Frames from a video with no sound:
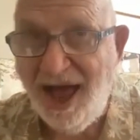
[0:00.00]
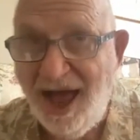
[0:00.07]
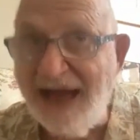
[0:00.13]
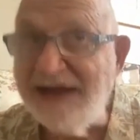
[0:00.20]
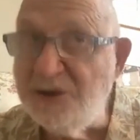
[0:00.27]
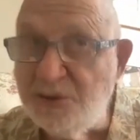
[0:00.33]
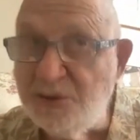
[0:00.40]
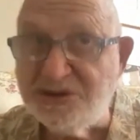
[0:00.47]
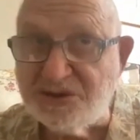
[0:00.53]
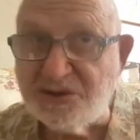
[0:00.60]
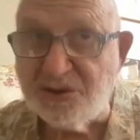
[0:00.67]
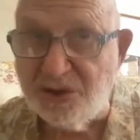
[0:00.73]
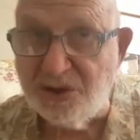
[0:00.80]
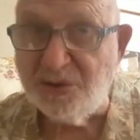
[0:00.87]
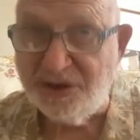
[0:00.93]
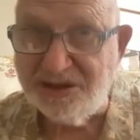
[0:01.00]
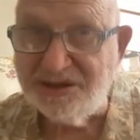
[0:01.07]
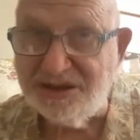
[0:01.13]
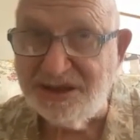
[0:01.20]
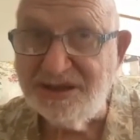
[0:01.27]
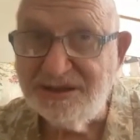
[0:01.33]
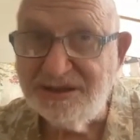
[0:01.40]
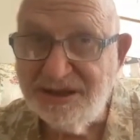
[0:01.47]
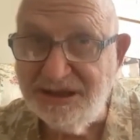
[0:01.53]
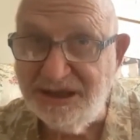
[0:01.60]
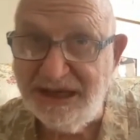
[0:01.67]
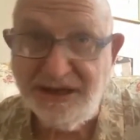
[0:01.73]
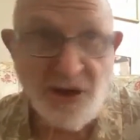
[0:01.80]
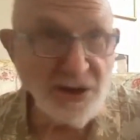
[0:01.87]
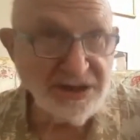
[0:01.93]
I knew Richard Lewontin.
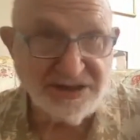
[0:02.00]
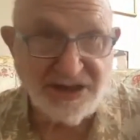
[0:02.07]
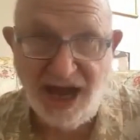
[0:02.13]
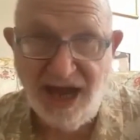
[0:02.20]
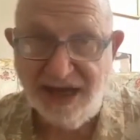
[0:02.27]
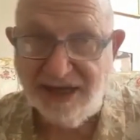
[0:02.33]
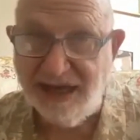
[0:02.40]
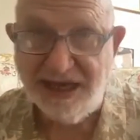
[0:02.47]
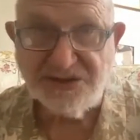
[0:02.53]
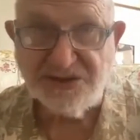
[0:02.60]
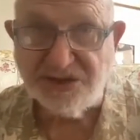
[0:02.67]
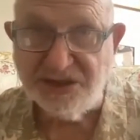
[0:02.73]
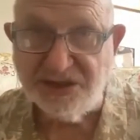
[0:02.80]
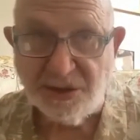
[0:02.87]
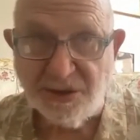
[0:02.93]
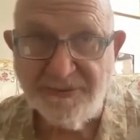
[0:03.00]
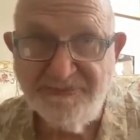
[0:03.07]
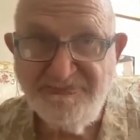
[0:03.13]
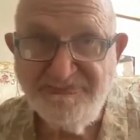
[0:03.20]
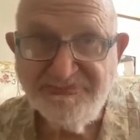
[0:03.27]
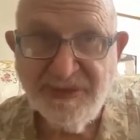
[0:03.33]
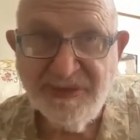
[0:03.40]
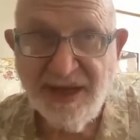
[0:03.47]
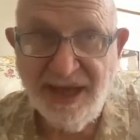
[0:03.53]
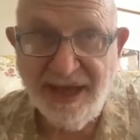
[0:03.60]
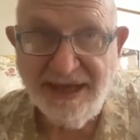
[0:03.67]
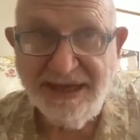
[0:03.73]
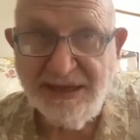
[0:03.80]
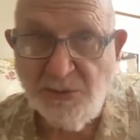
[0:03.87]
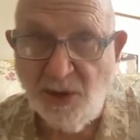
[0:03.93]
He only died last year.
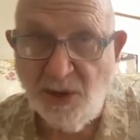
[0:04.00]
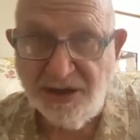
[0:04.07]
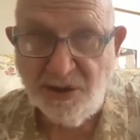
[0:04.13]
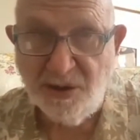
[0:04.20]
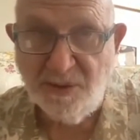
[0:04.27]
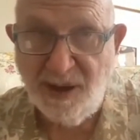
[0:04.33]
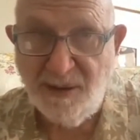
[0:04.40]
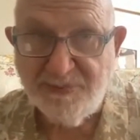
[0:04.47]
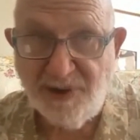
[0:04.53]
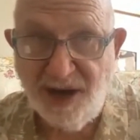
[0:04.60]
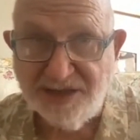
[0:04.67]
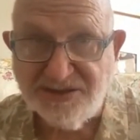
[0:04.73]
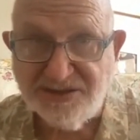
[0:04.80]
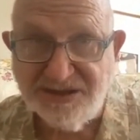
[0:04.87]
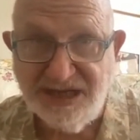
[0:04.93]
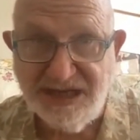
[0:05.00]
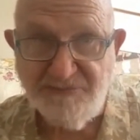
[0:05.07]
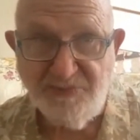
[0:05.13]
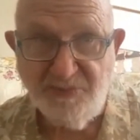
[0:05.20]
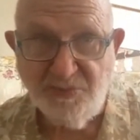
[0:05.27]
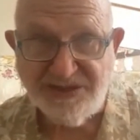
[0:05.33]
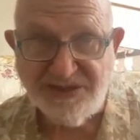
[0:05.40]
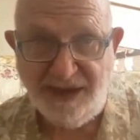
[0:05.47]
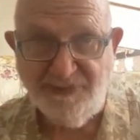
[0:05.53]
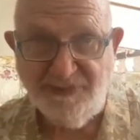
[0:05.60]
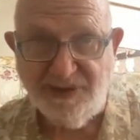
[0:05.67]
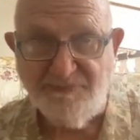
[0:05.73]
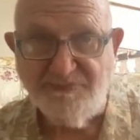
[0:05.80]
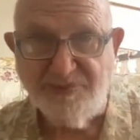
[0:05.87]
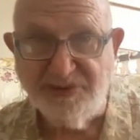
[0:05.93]
He won a Nobel Prize. He was able
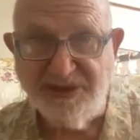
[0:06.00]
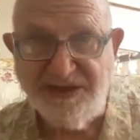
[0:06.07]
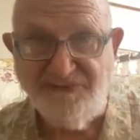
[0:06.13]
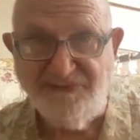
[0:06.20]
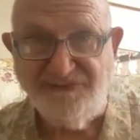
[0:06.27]
to breed,